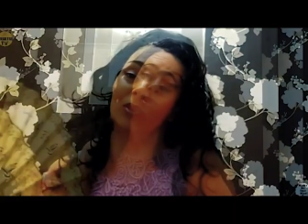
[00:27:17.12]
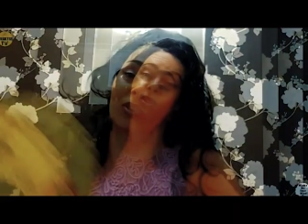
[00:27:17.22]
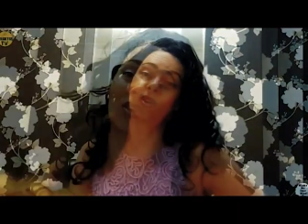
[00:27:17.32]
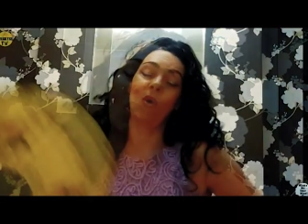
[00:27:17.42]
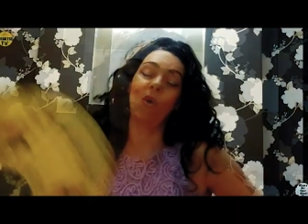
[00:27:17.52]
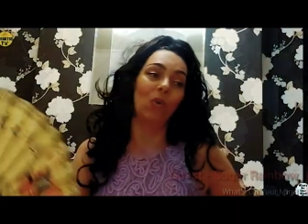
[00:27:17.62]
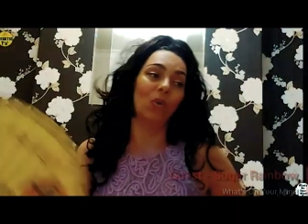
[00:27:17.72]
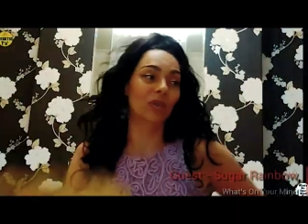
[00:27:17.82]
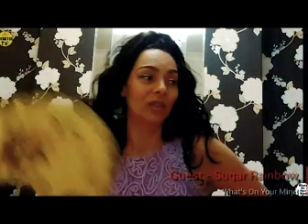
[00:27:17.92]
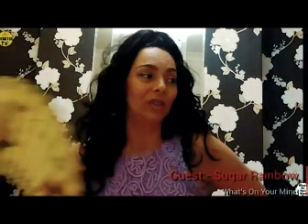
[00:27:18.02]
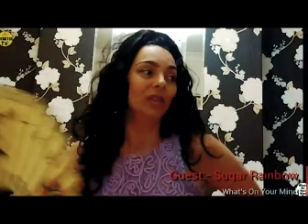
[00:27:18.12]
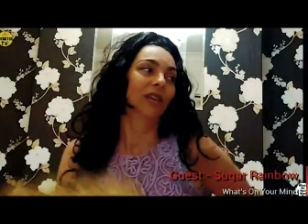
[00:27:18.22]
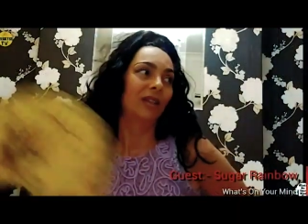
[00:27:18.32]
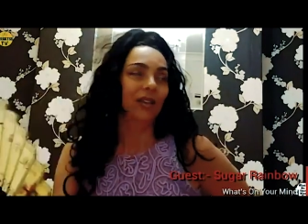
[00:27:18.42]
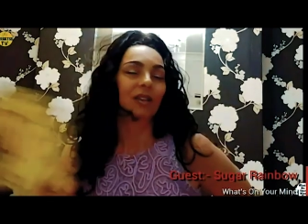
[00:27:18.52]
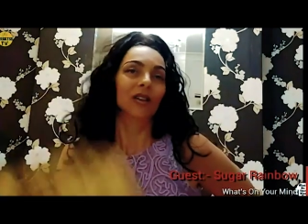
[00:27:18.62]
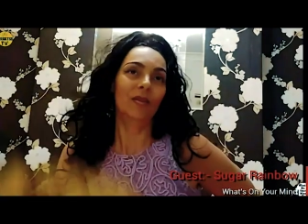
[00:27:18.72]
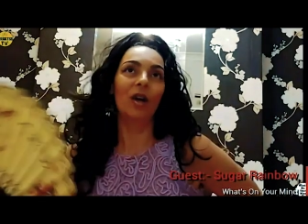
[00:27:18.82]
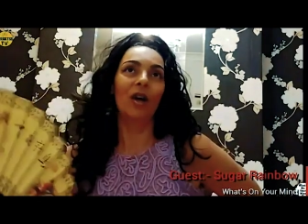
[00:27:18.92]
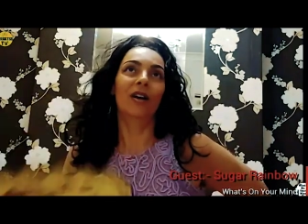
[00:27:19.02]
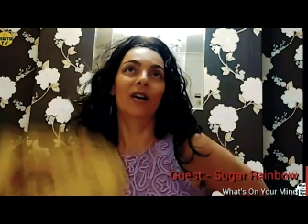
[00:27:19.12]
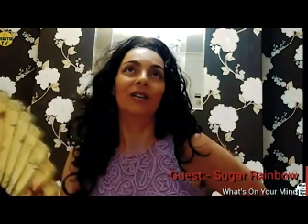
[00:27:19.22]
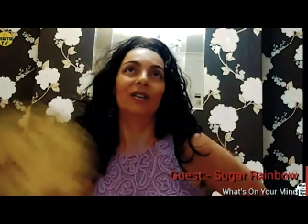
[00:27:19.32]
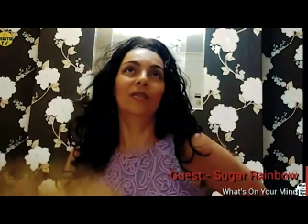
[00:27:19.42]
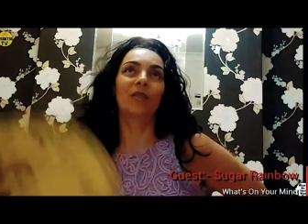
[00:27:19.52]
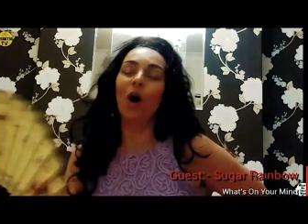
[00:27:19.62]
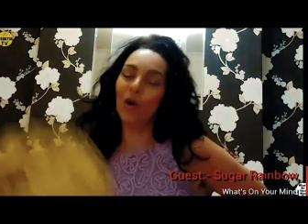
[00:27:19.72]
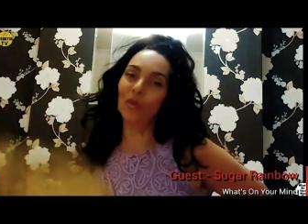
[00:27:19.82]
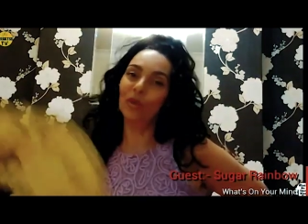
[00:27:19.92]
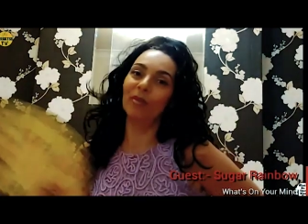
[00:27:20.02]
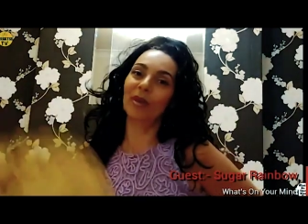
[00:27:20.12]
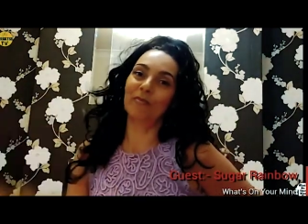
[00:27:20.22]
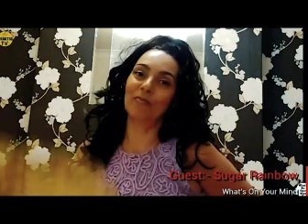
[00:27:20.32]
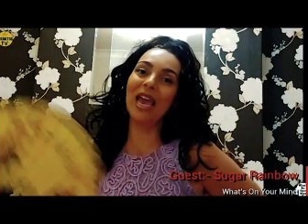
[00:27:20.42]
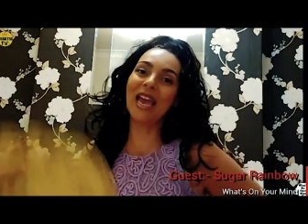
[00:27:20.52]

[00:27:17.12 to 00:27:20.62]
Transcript: and it was a whole, uh, hole in my